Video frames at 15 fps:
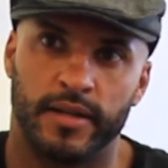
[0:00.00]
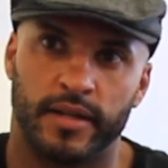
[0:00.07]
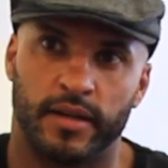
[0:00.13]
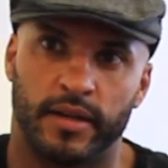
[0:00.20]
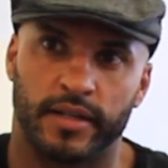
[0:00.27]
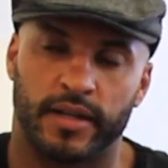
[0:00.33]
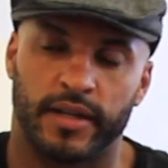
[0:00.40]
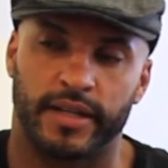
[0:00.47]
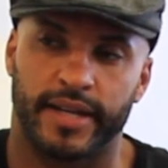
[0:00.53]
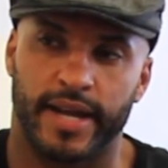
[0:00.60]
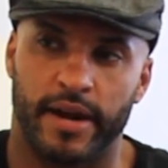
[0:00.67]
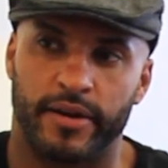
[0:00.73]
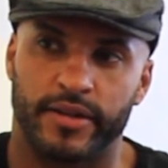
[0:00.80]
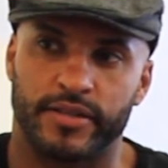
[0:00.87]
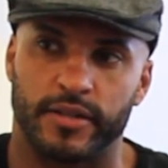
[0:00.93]
kind of
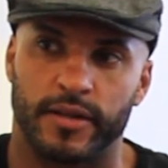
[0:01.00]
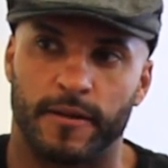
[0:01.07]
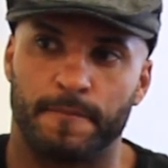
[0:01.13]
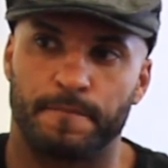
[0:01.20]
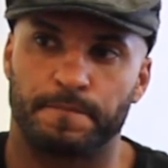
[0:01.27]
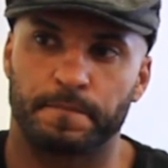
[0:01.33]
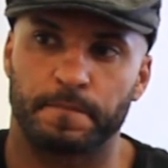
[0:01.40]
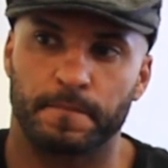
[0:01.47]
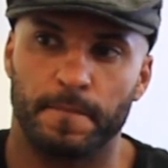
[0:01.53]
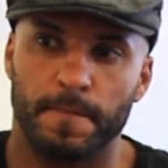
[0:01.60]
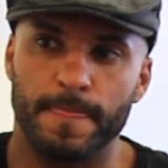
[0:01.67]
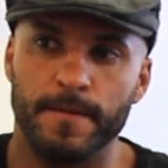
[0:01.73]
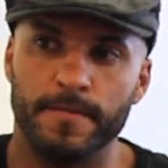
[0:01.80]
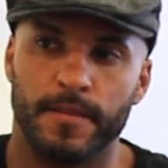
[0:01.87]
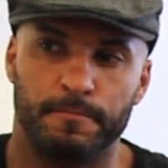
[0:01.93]
character,
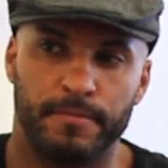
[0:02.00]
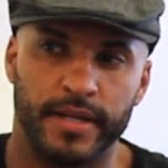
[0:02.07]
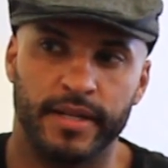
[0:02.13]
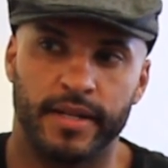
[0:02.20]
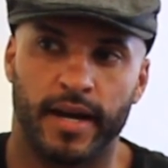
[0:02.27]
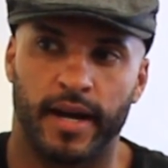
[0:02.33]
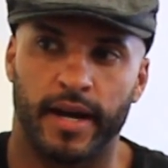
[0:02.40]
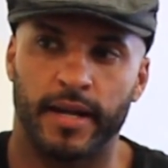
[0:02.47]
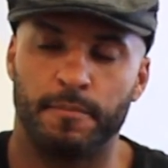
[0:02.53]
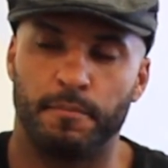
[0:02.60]
the big guy.